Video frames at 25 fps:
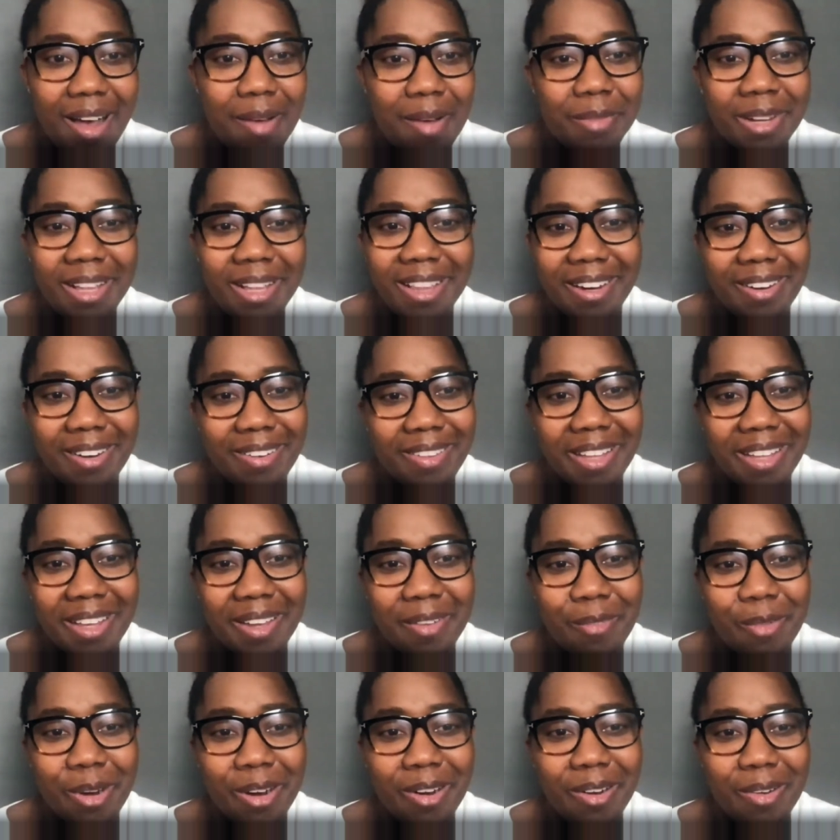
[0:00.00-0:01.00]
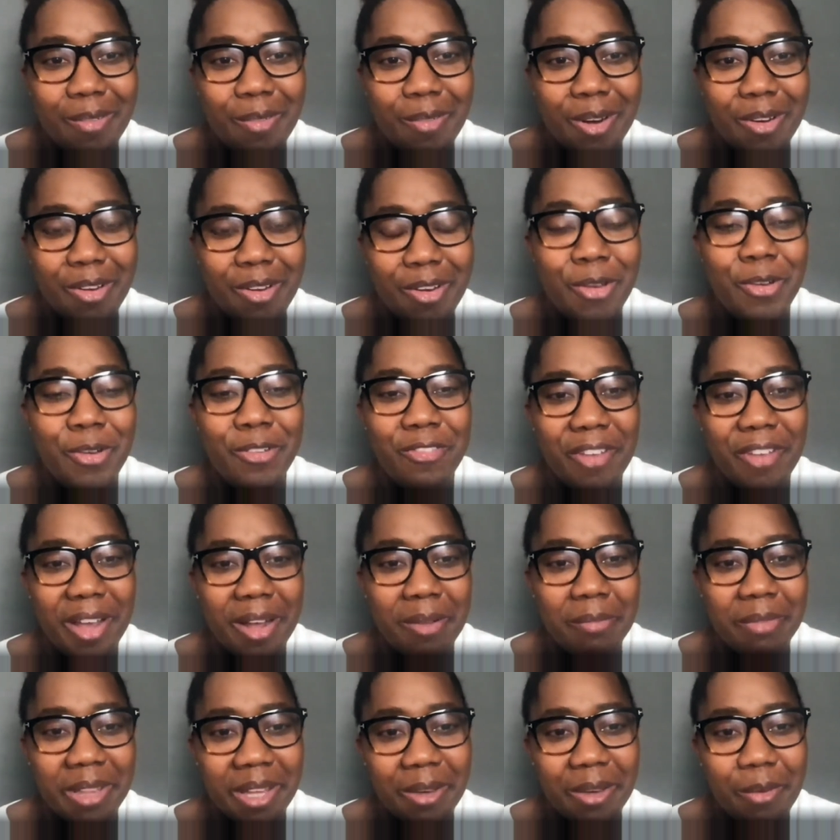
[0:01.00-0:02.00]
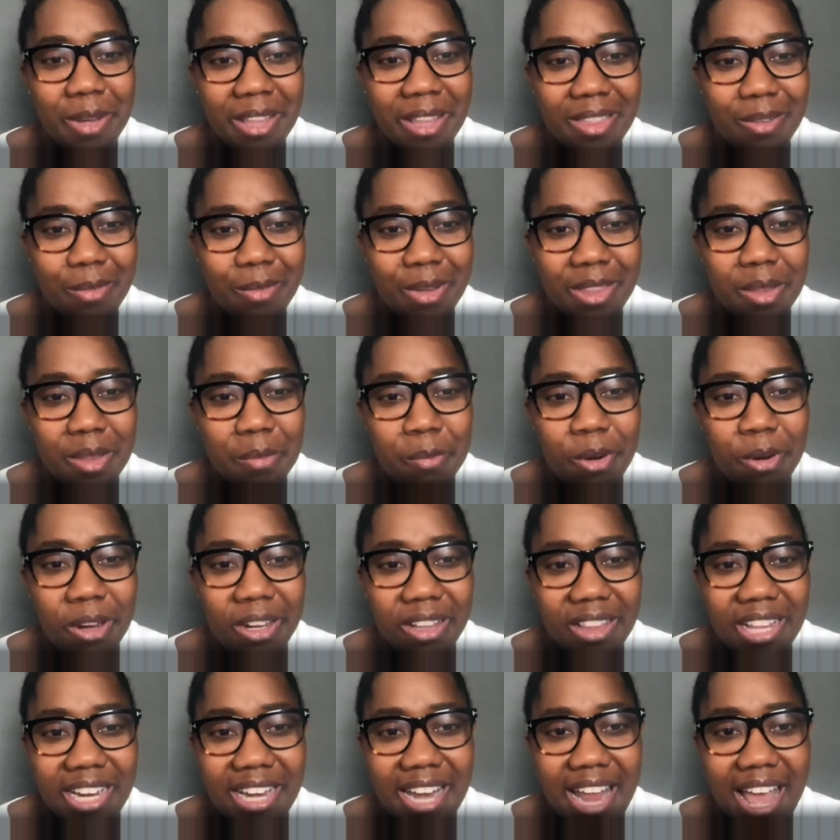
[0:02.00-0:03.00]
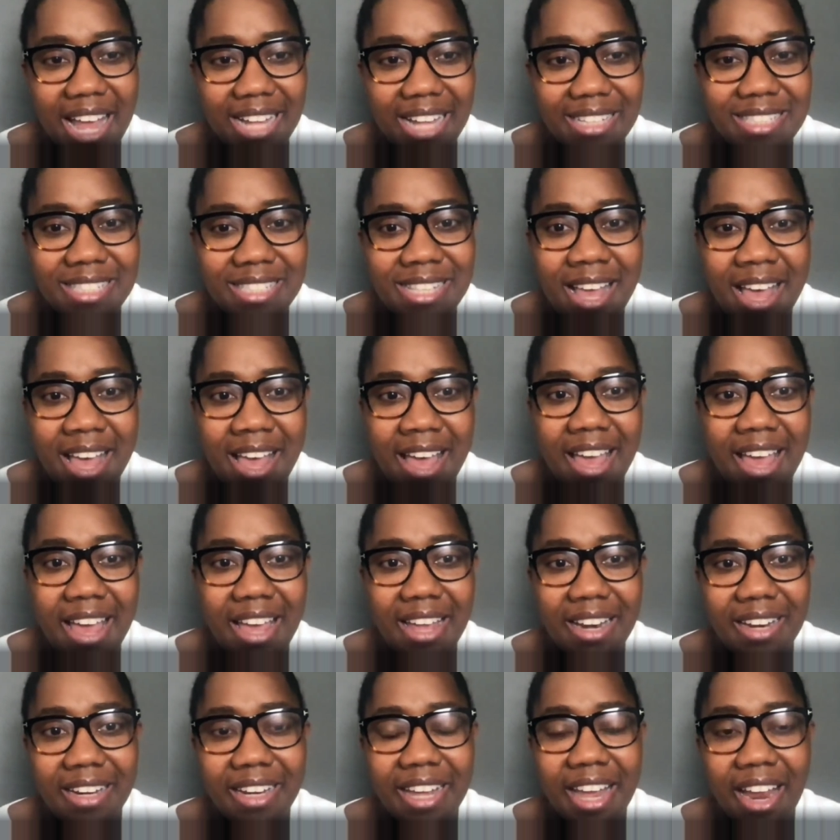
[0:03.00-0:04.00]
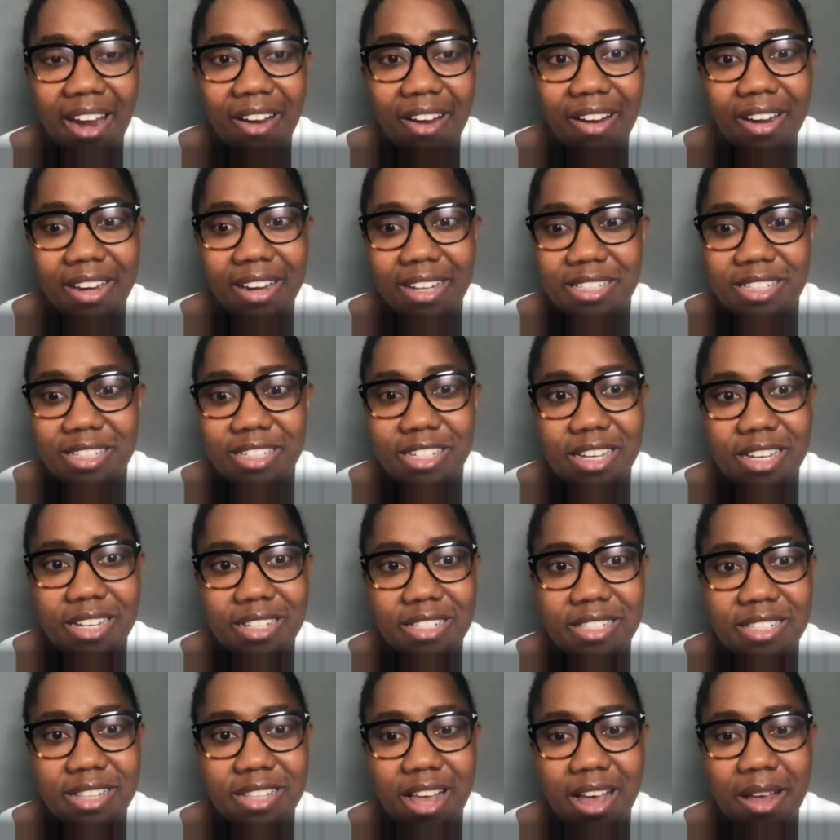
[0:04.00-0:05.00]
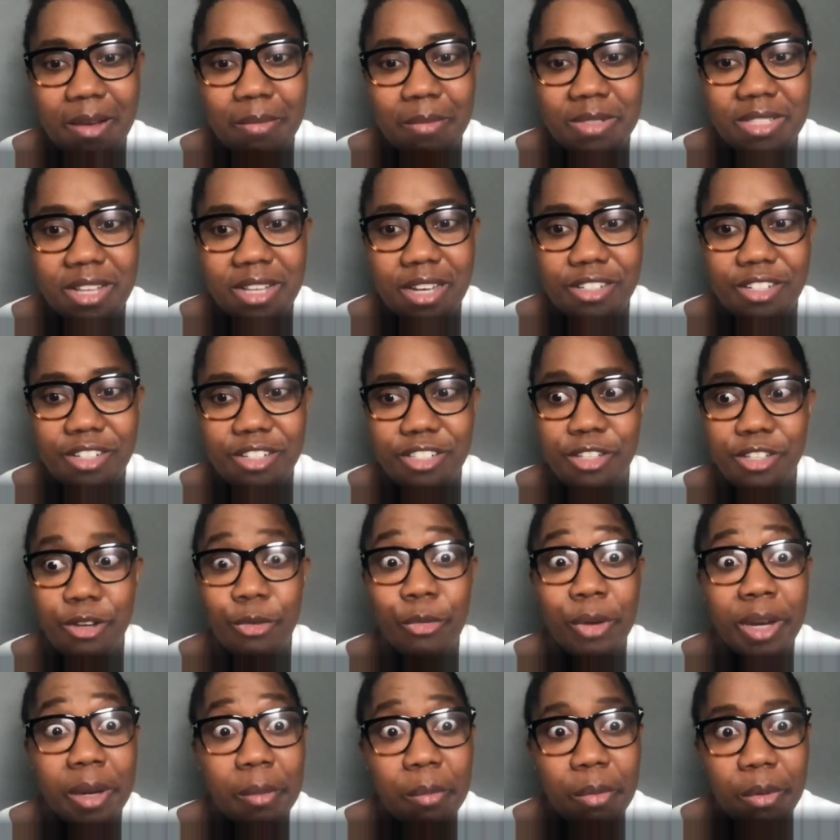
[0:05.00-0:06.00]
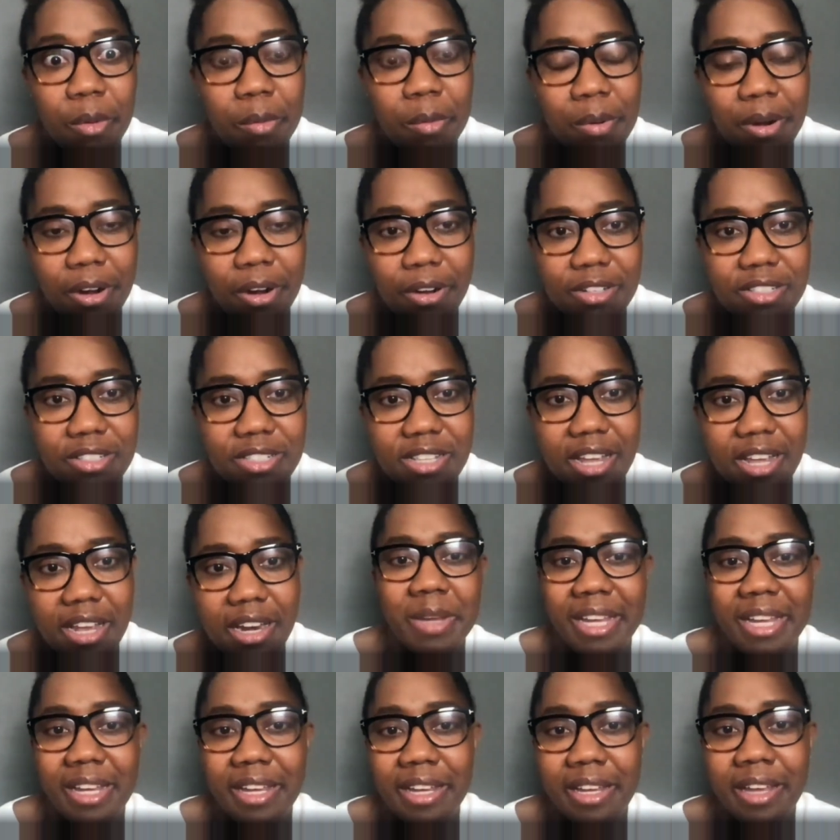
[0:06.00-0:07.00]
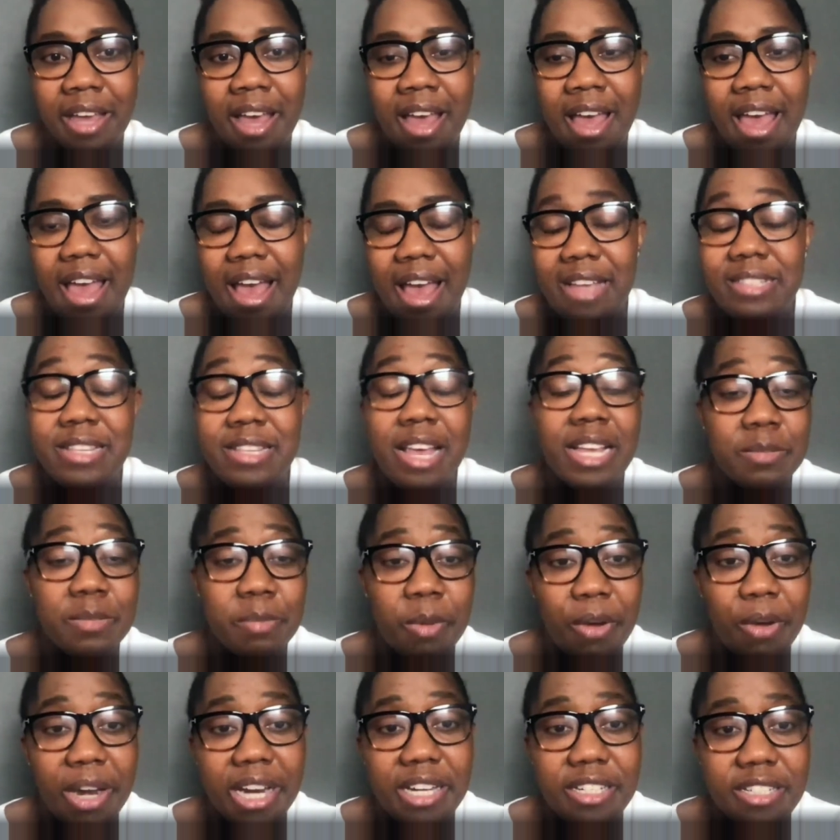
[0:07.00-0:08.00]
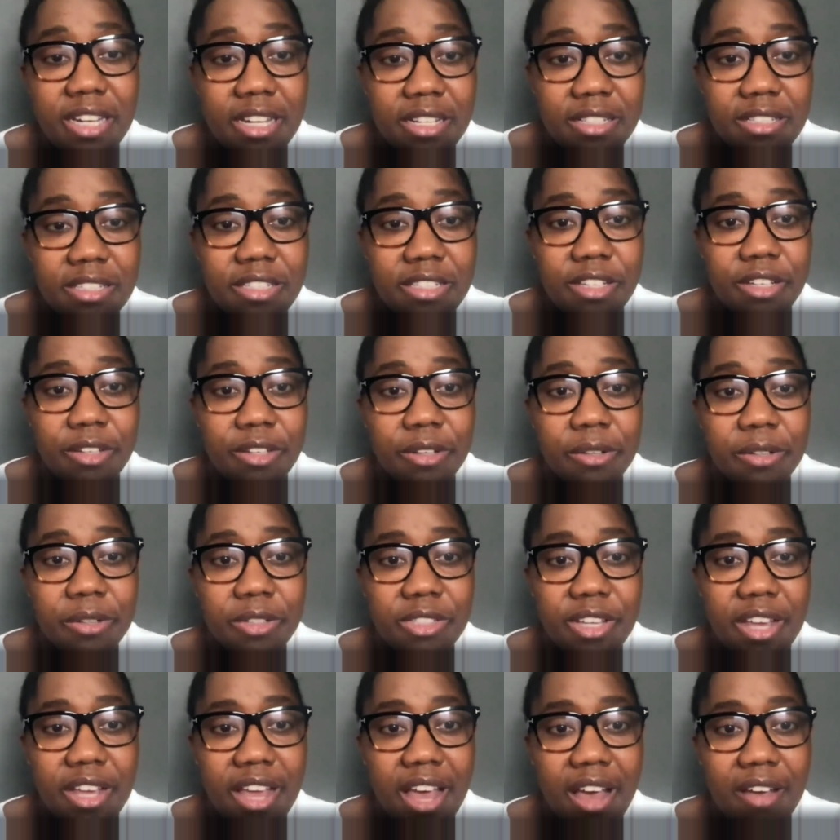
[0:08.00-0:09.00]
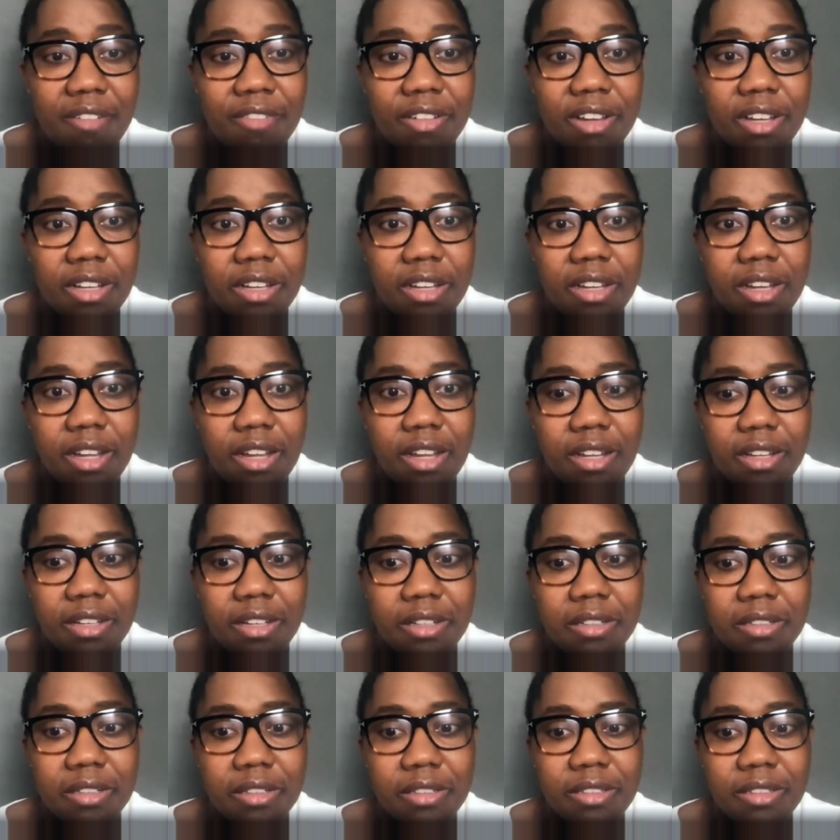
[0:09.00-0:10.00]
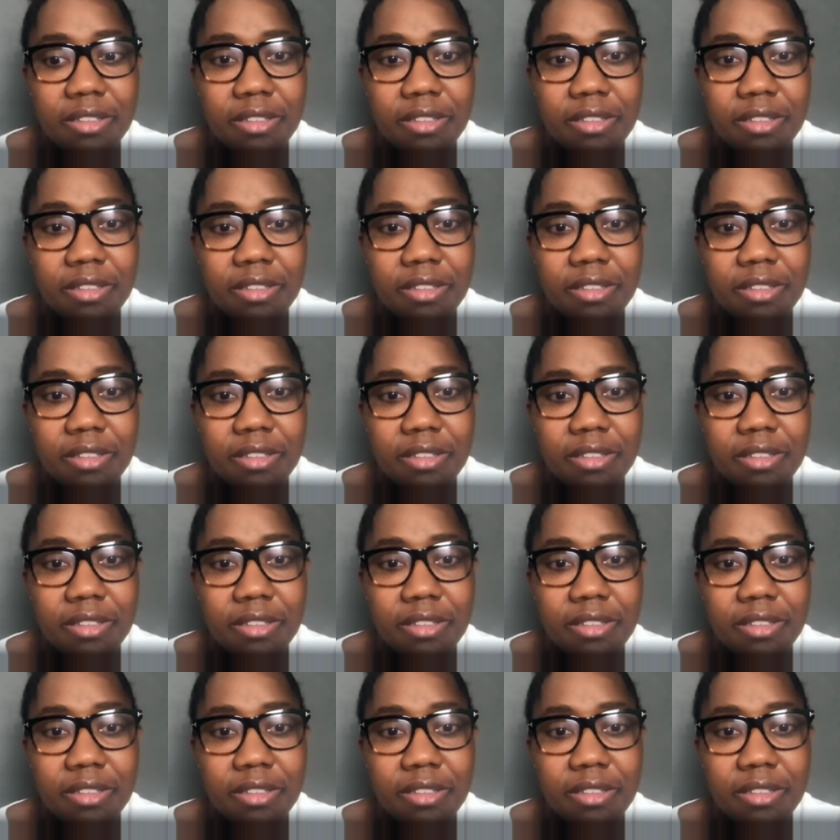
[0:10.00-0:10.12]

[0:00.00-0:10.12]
clearly we're new family with the Brooklyn Nets, and Garrett is just such a cerebral person. He has aspirations to have a